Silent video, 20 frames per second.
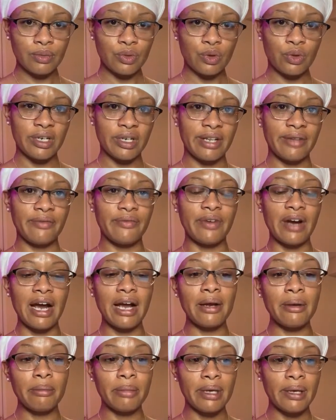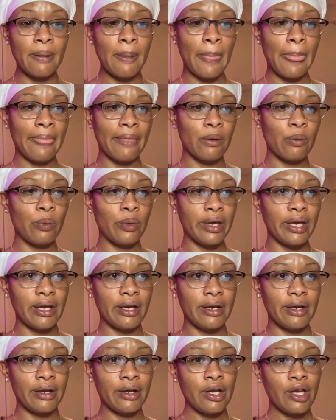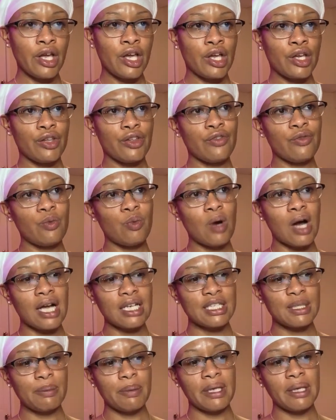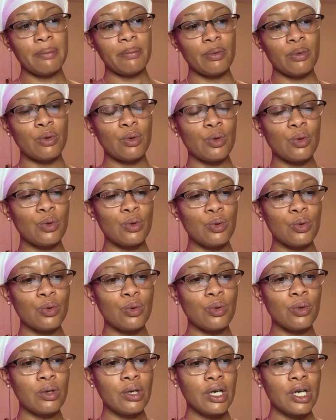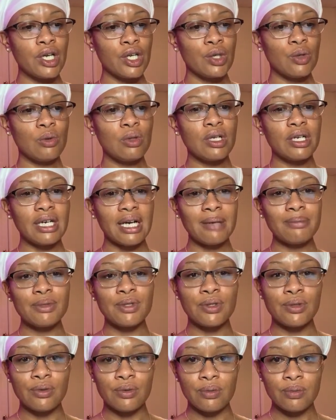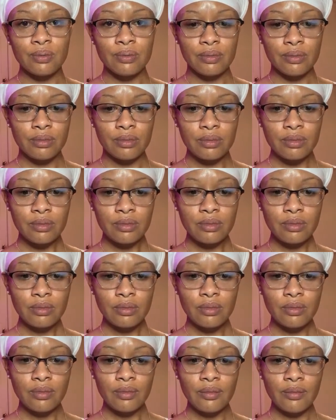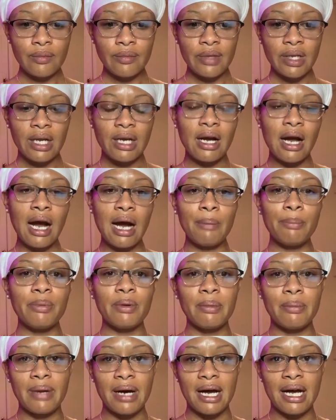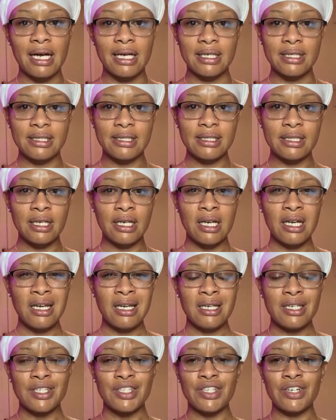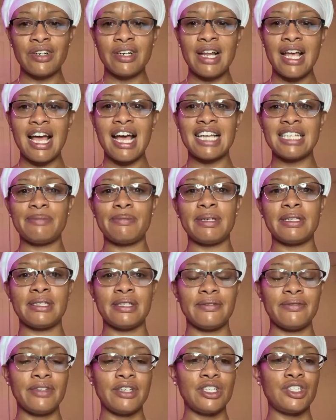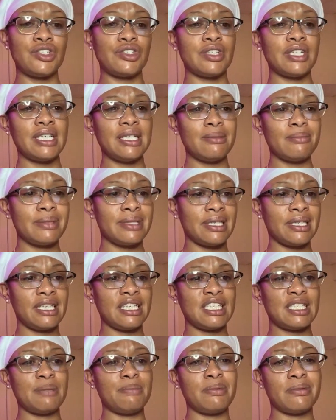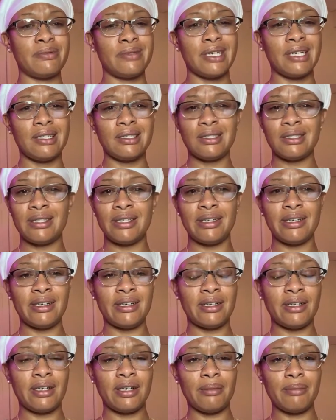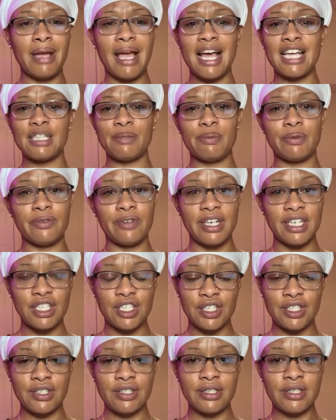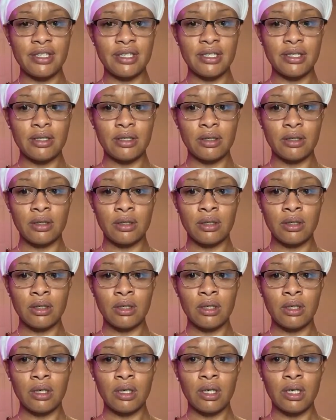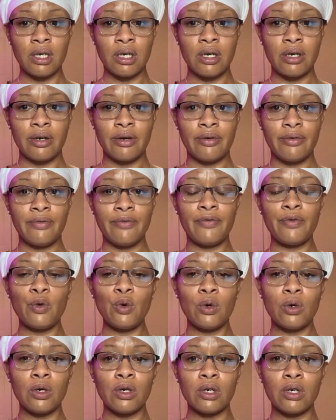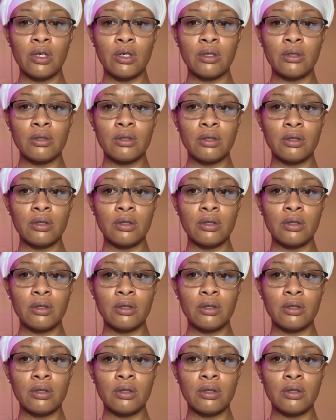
or an environment where you've watched people who you look up to compromise certain aspects of their dreams and inspire their aspirations for